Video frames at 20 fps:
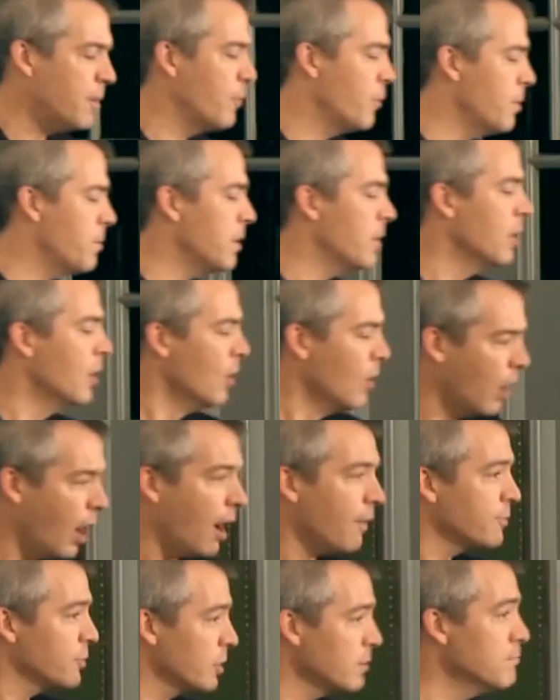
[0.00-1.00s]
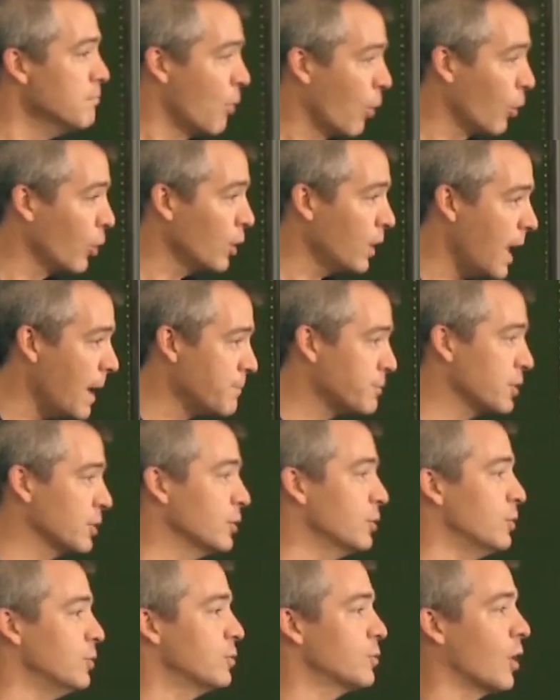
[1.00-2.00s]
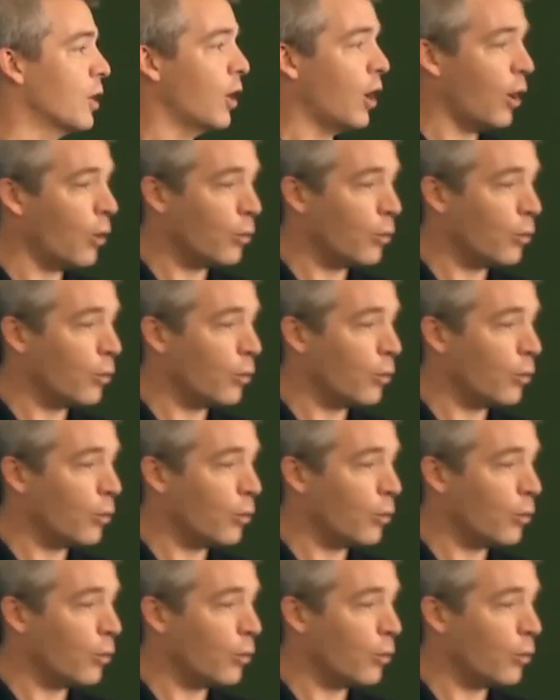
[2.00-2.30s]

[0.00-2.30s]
we mean obviously moral absolutes, a,